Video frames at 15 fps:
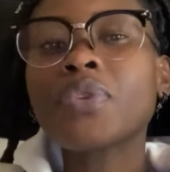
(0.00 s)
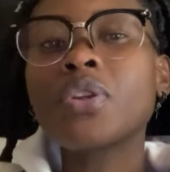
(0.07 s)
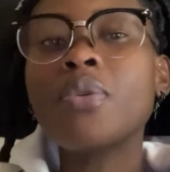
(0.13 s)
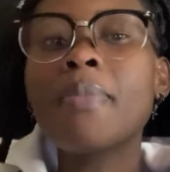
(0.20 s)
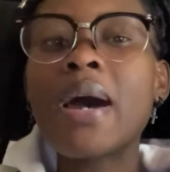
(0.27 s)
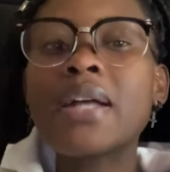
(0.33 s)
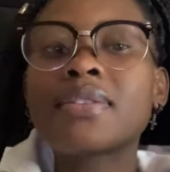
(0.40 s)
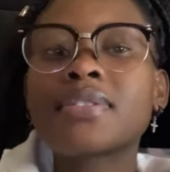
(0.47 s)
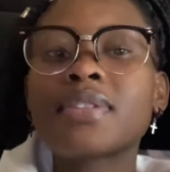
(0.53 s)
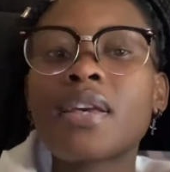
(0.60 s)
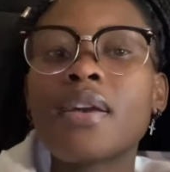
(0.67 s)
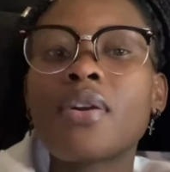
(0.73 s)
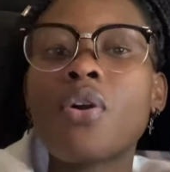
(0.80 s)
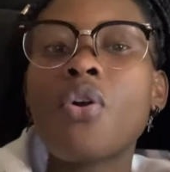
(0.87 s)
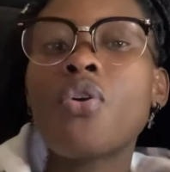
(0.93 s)
You might
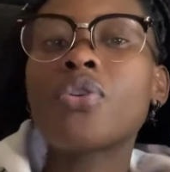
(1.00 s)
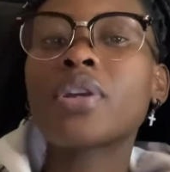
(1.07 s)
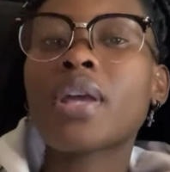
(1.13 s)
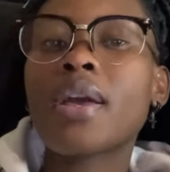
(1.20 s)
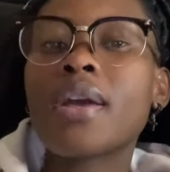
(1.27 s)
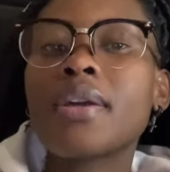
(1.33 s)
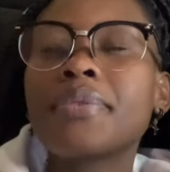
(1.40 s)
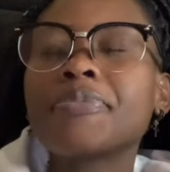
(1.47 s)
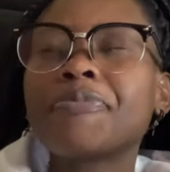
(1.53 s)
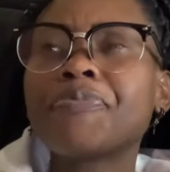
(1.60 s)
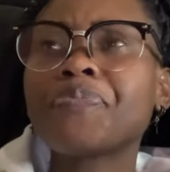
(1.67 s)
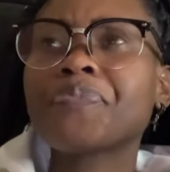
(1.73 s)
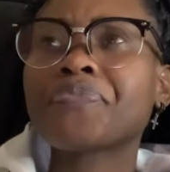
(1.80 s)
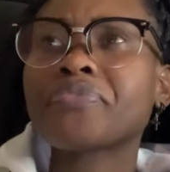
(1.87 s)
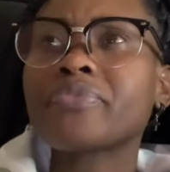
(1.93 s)
say, okay,
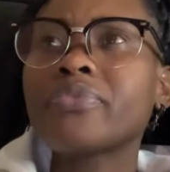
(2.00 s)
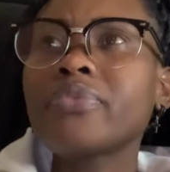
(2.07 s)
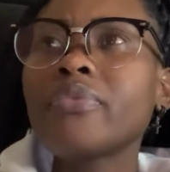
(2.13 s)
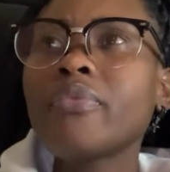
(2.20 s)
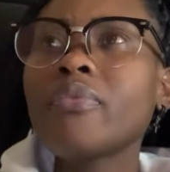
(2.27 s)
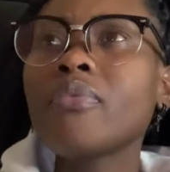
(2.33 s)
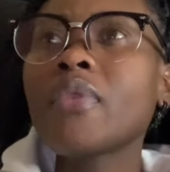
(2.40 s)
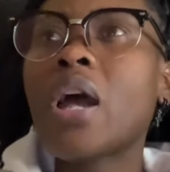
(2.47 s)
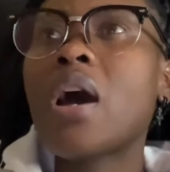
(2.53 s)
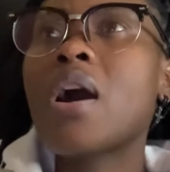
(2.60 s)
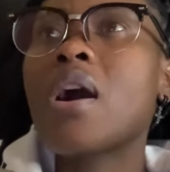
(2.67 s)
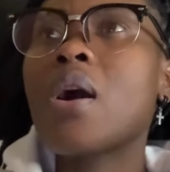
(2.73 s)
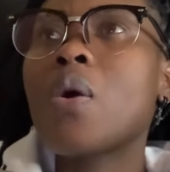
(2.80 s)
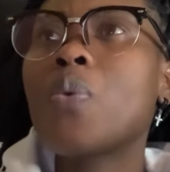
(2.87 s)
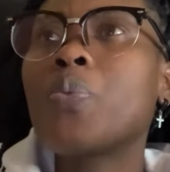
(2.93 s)

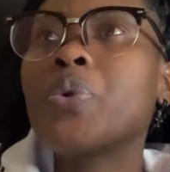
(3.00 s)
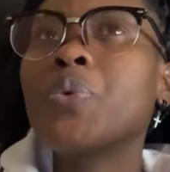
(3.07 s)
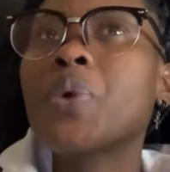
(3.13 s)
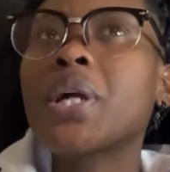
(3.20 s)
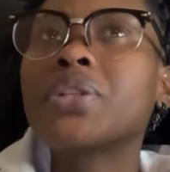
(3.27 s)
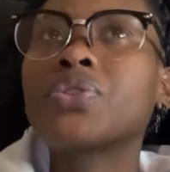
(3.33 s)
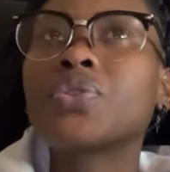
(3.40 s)
we went